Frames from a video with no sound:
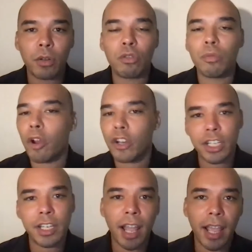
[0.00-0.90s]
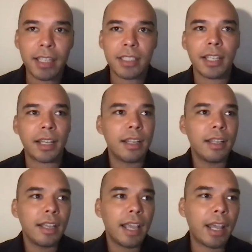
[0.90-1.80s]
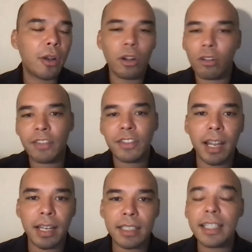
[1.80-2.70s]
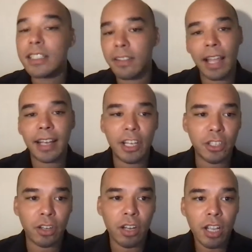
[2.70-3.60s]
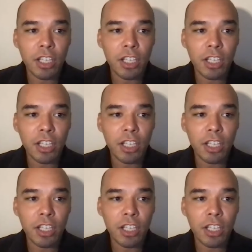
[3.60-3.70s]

through merchandise and autograph signings, things of that nature.